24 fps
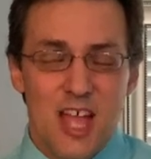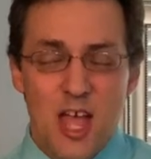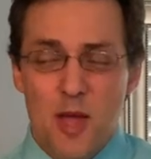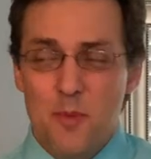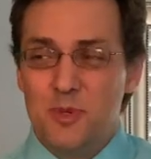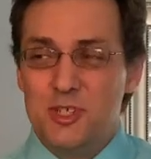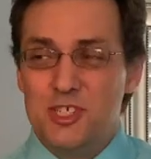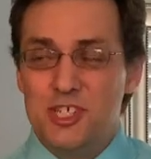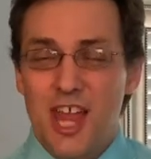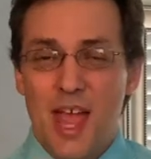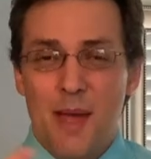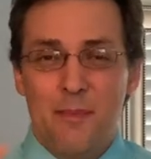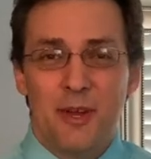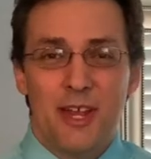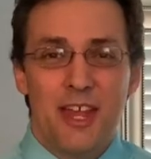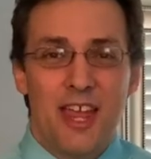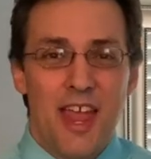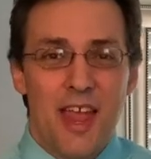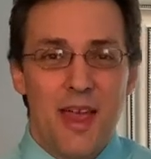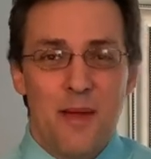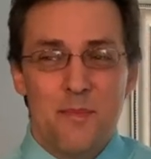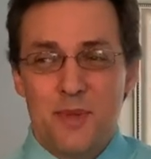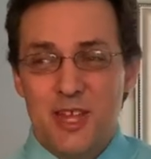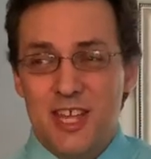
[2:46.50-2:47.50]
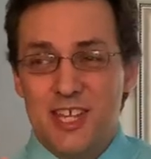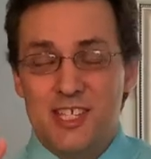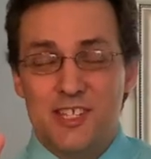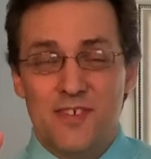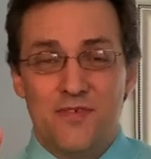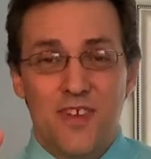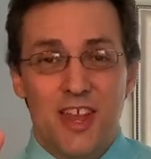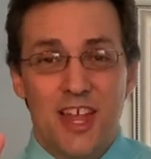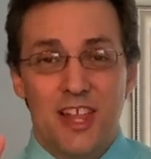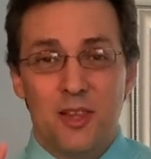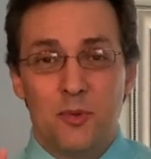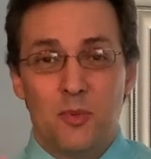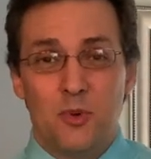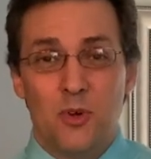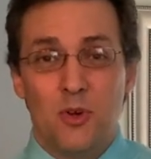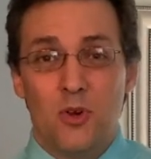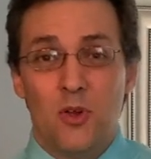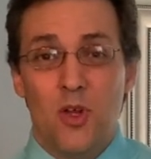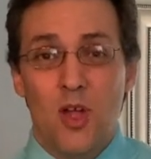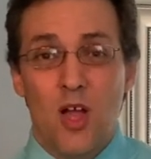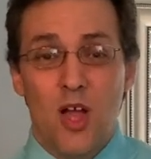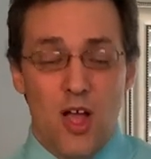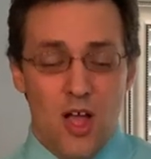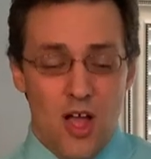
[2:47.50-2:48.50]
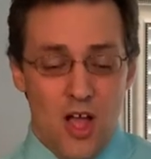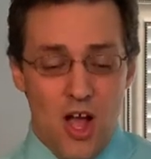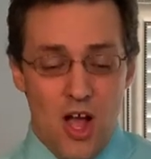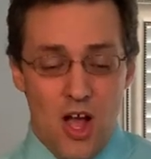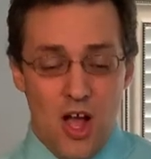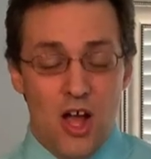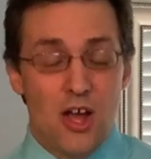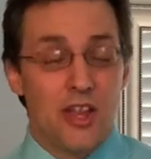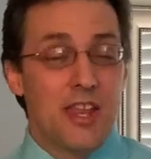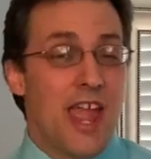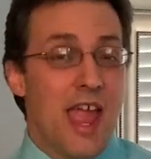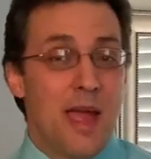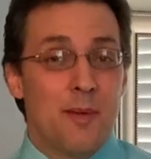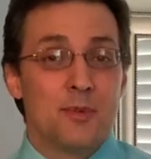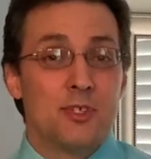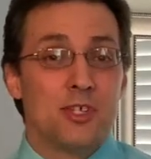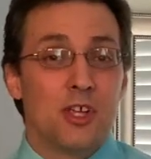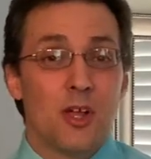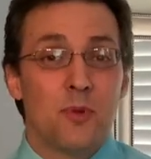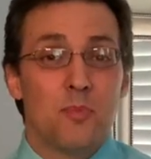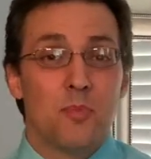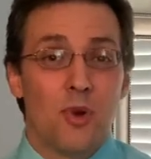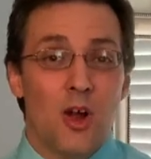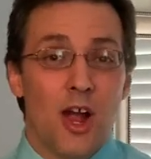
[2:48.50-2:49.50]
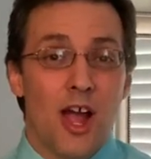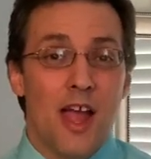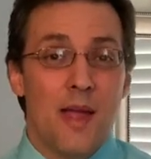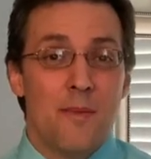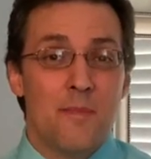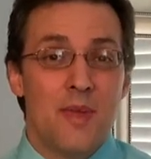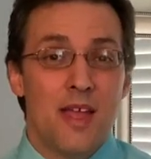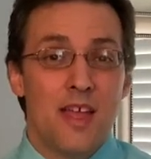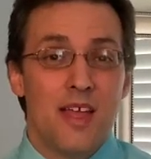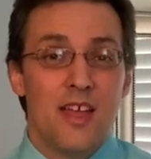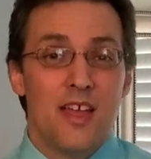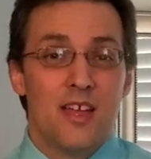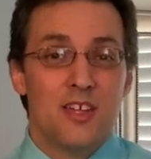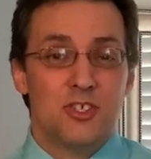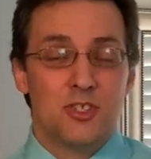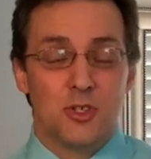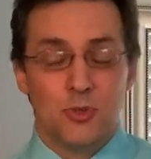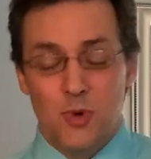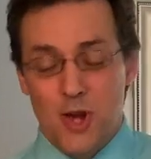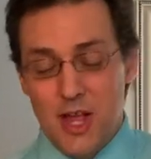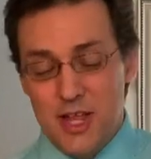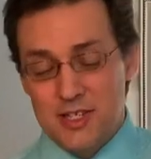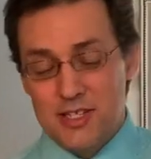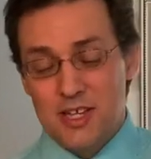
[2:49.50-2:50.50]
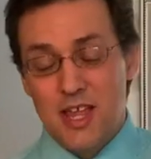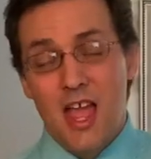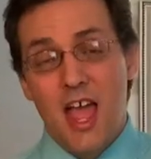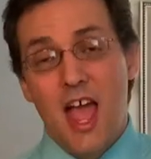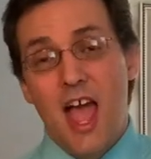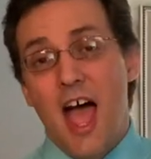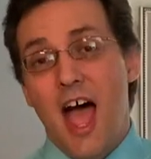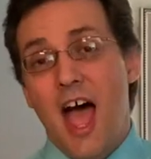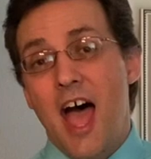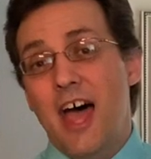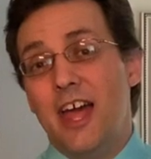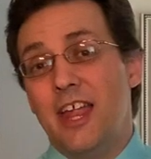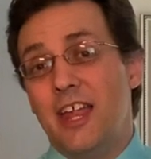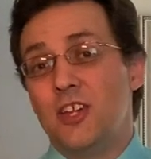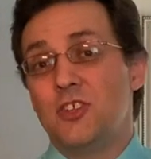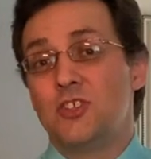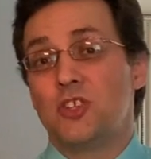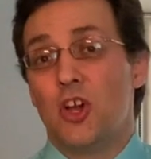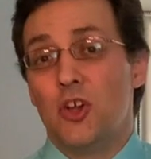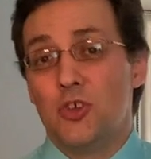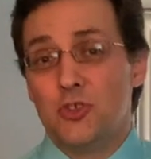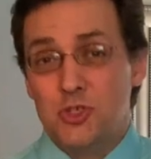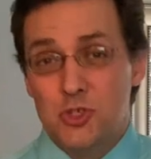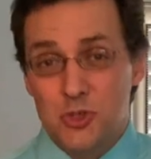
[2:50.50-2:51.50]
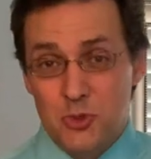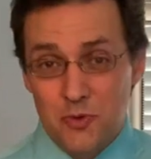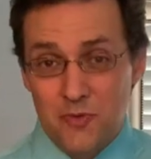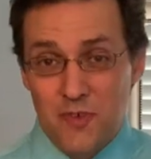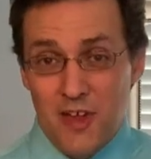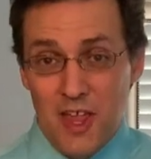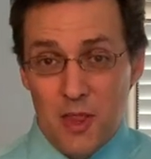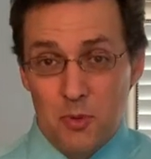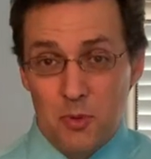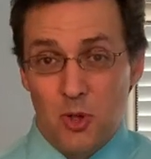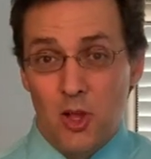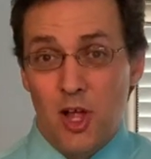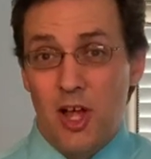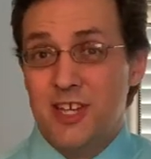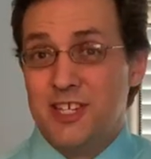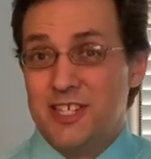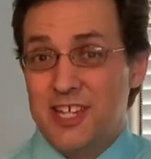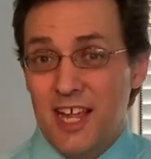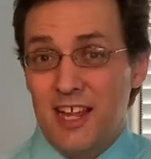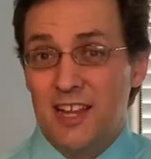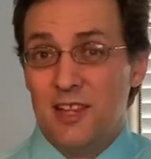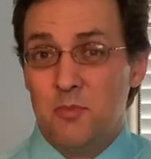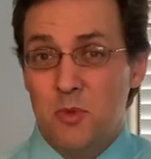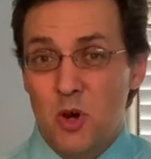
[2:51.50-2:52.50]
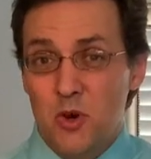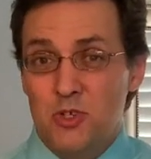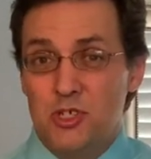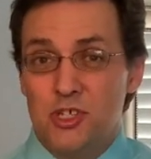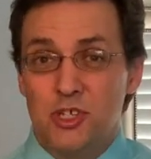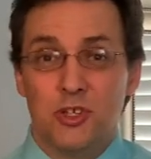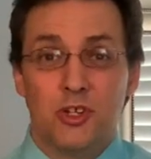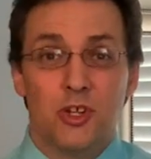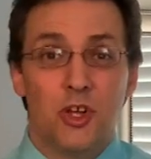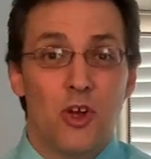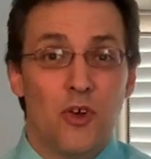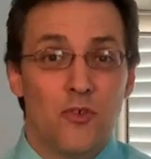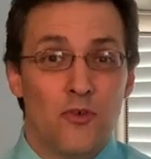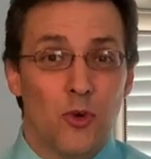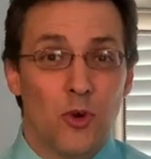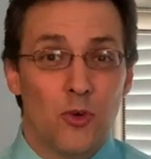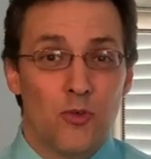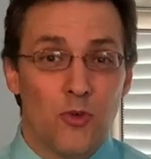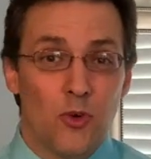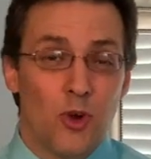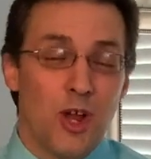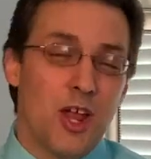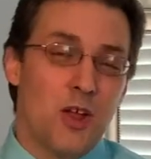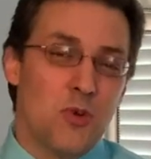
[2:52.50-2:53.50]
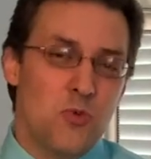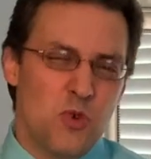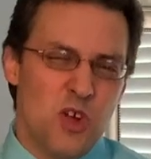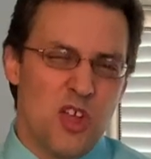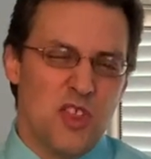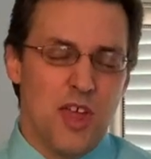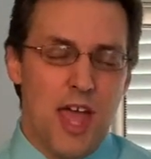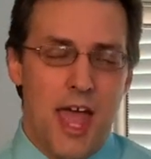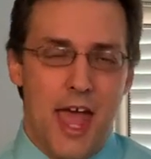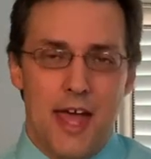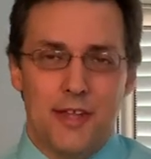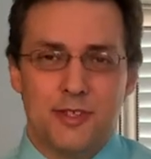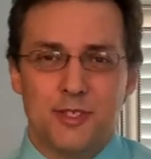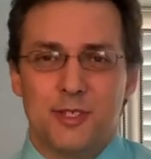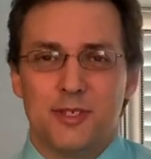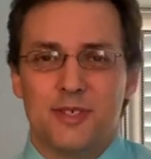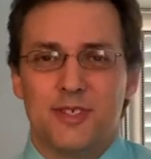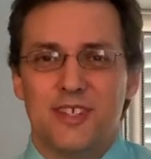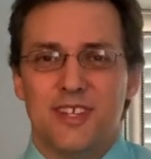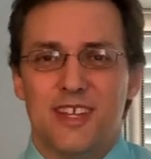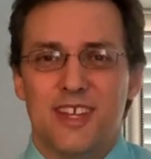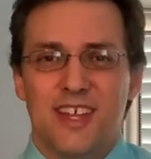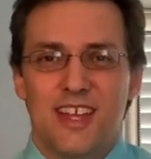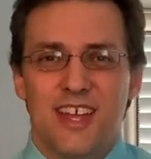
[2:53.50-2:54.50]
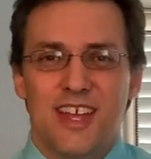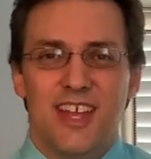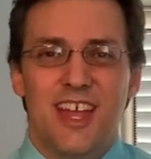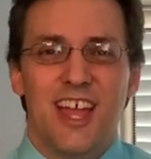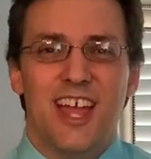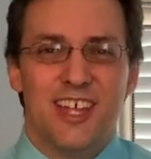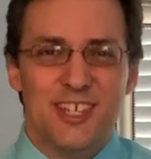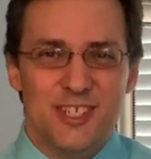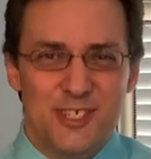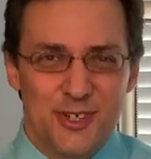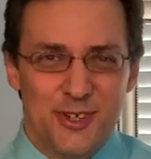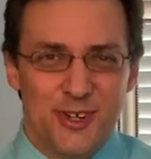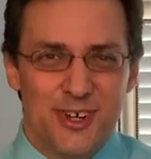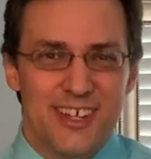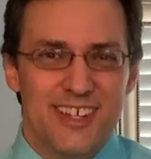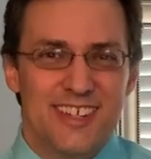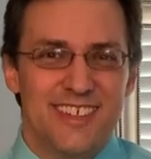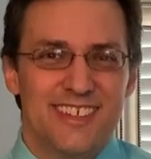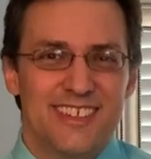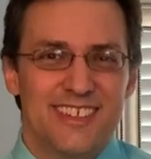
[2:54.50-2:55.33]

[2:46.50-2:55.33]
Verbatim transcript: Pajama Game is available on Amazon Prime to rent uh, is also available on Dailymotion for free with ads. Enjoy.